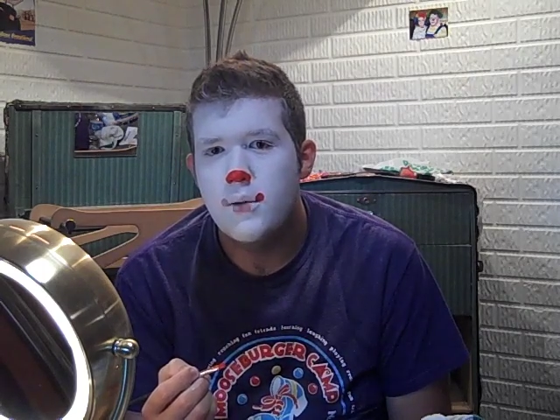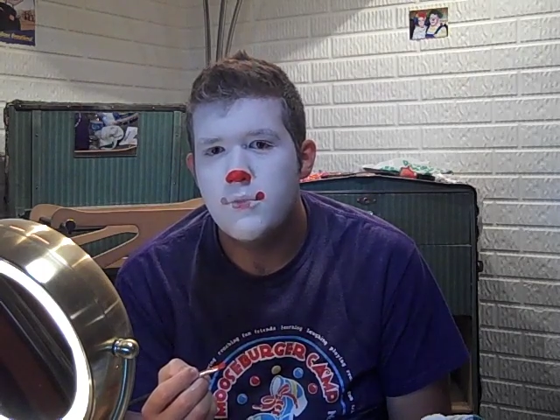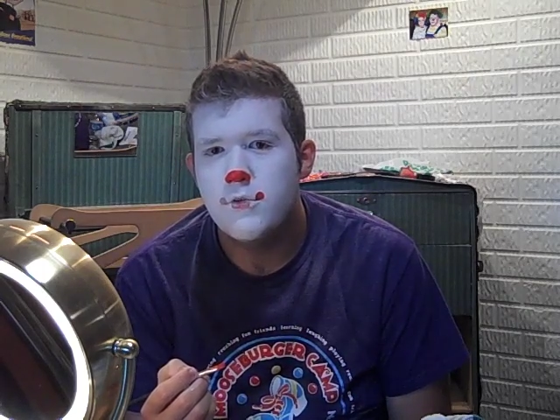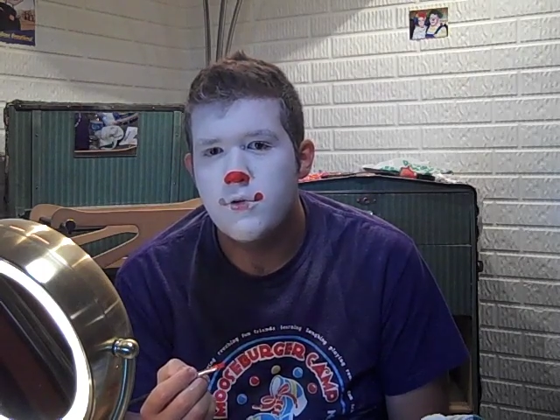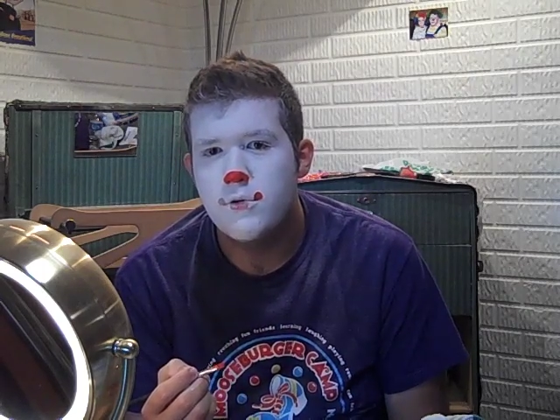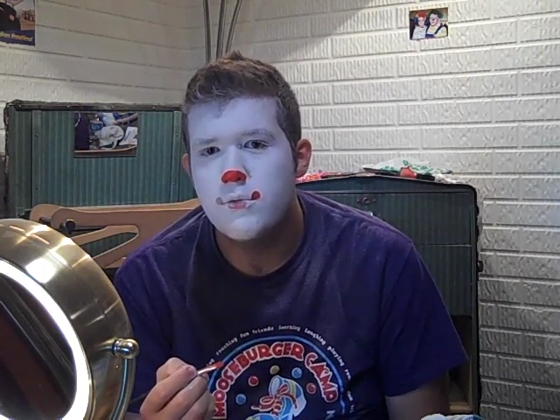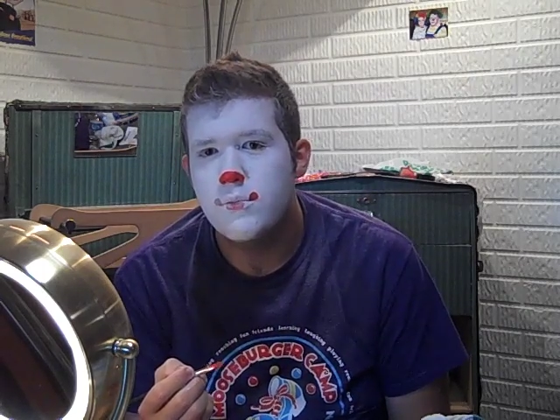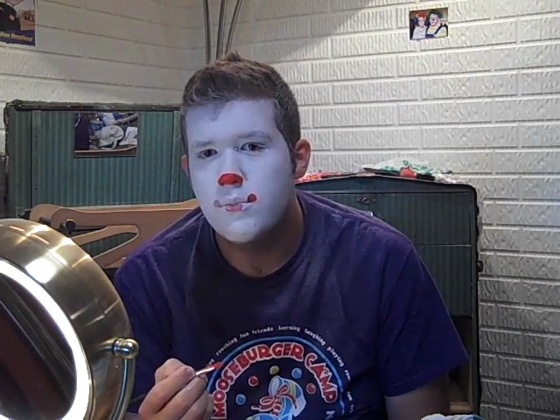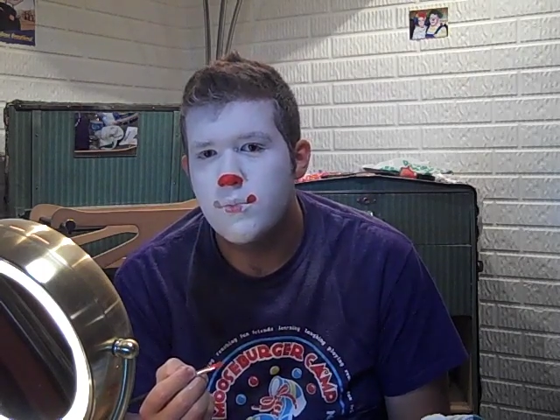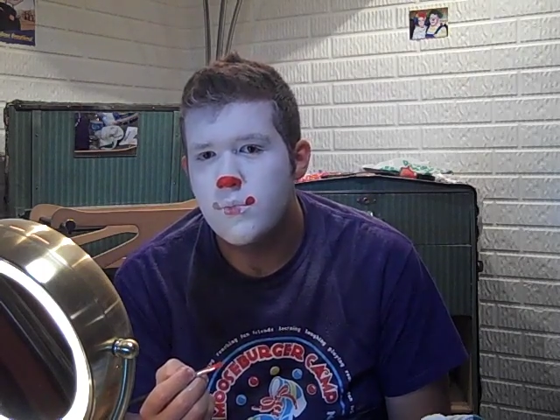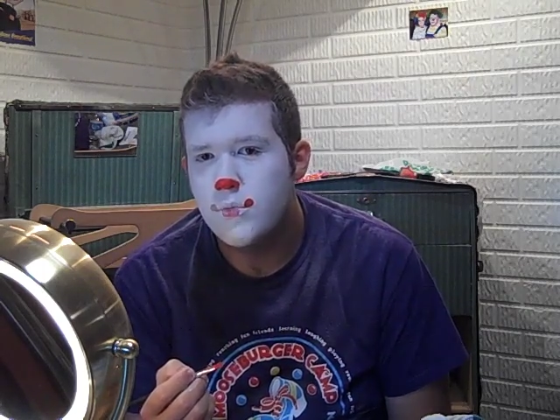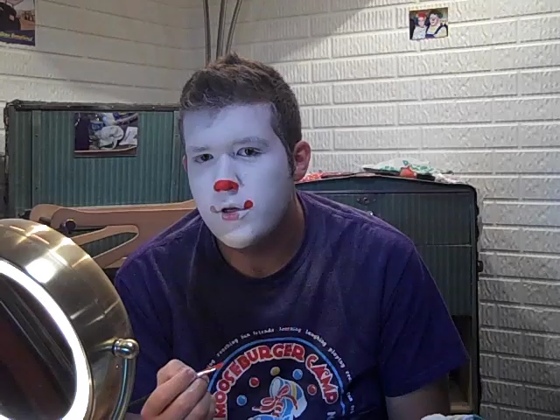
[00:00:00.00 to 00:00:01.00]
So
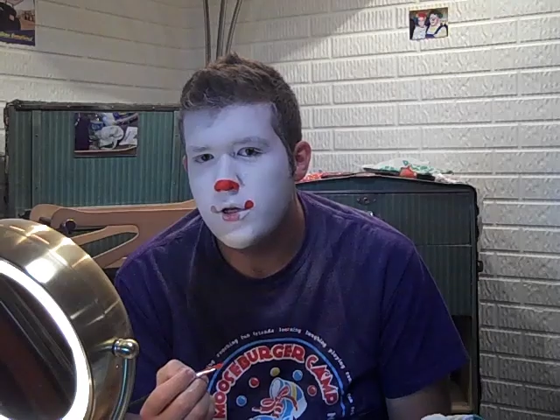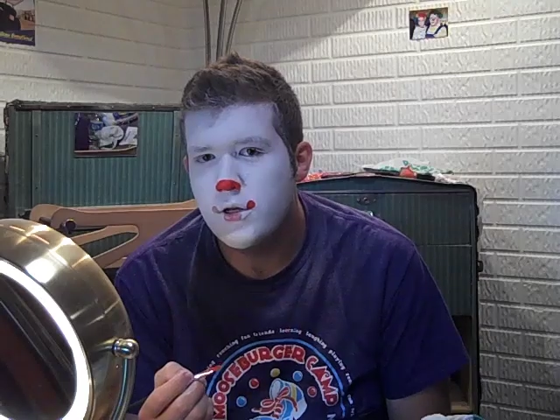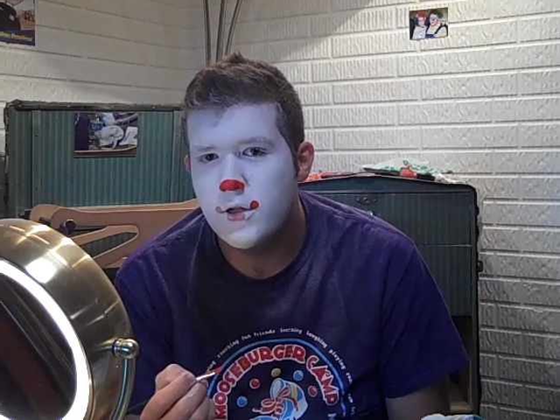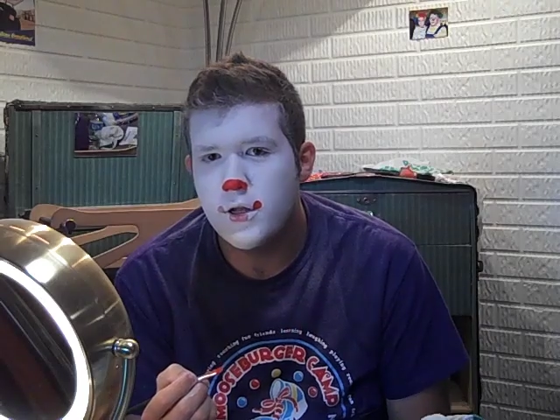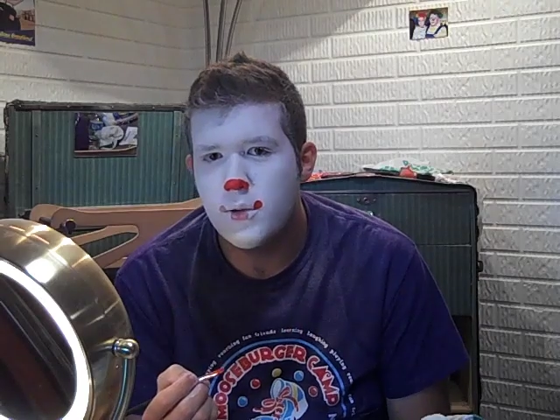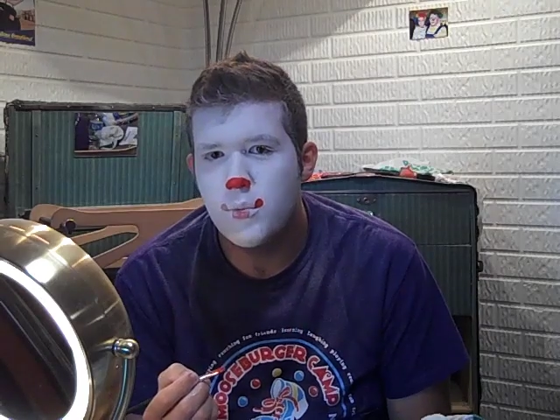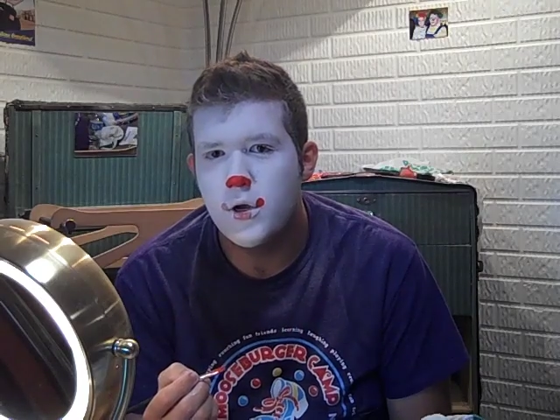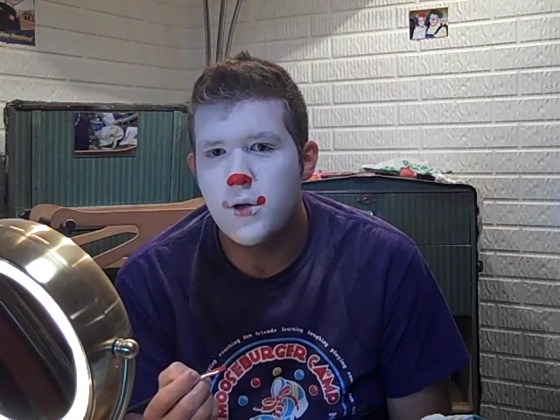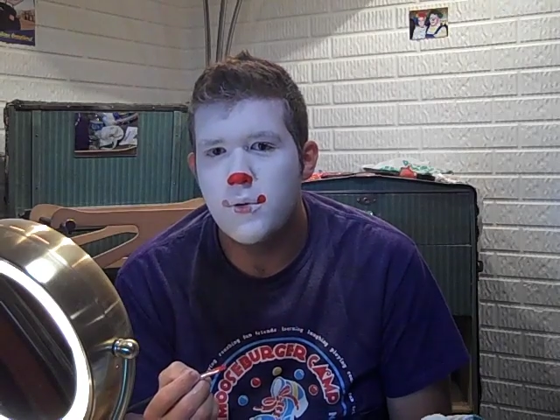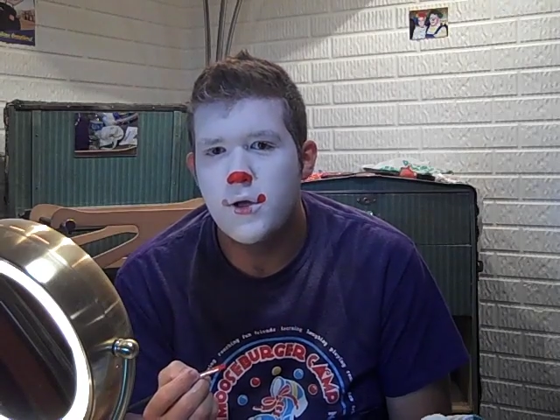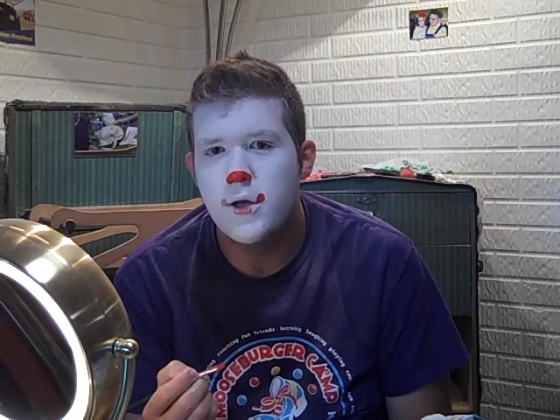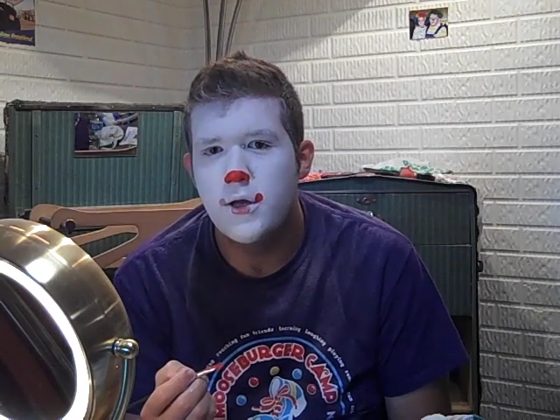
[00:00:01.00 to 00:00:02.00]
you need like a bright
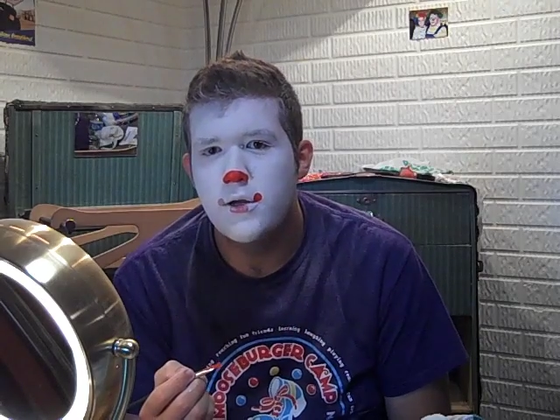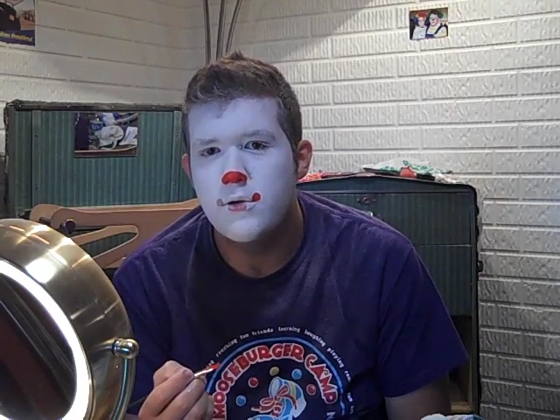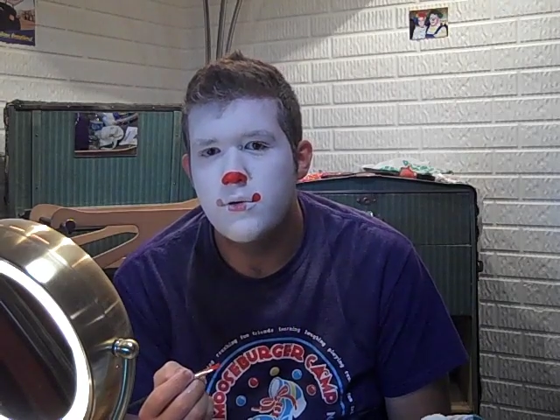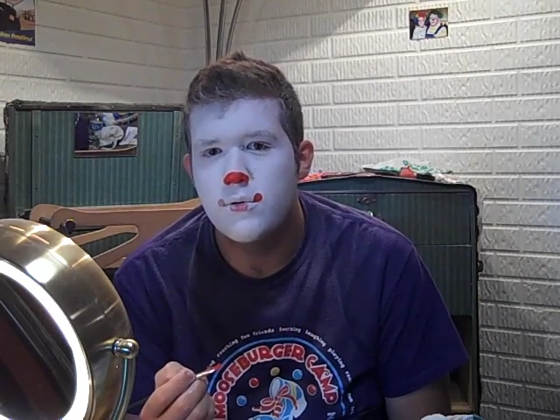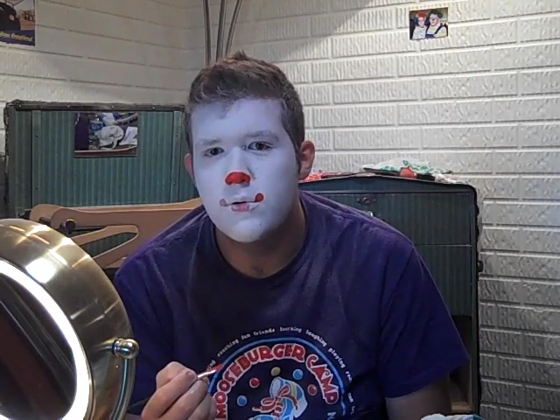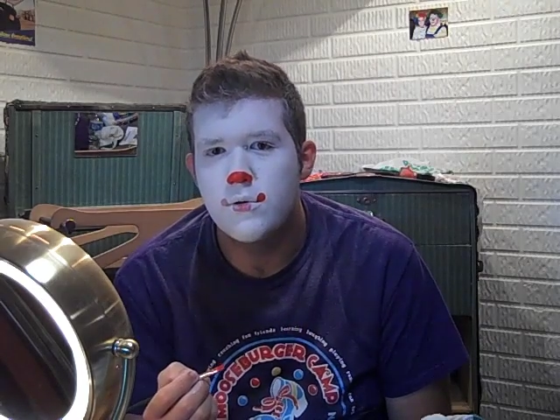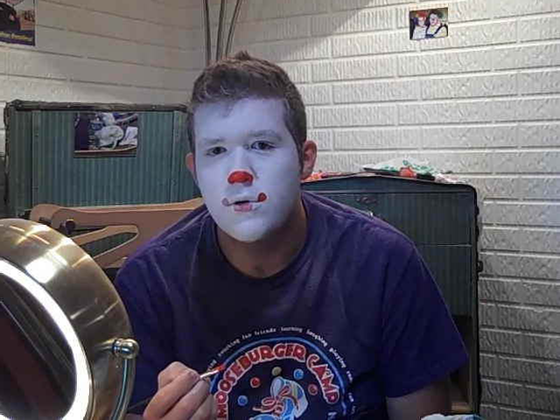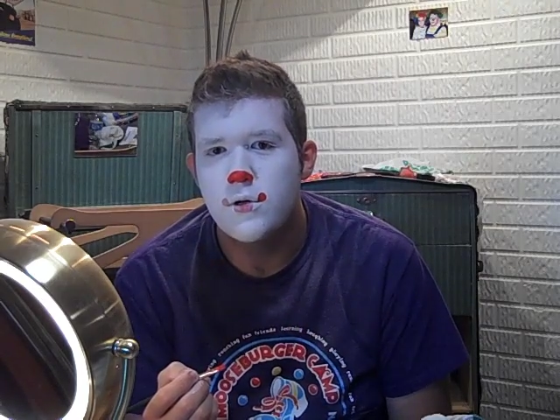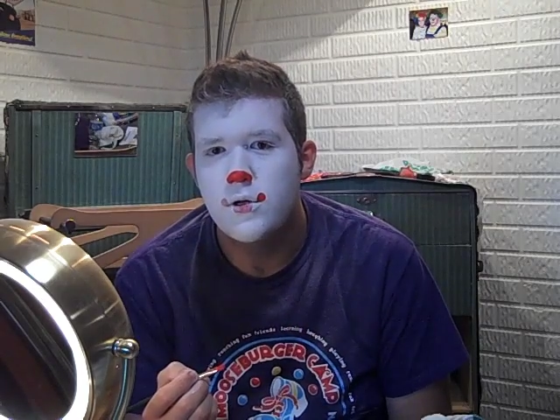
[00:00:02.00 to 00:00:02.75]
red, or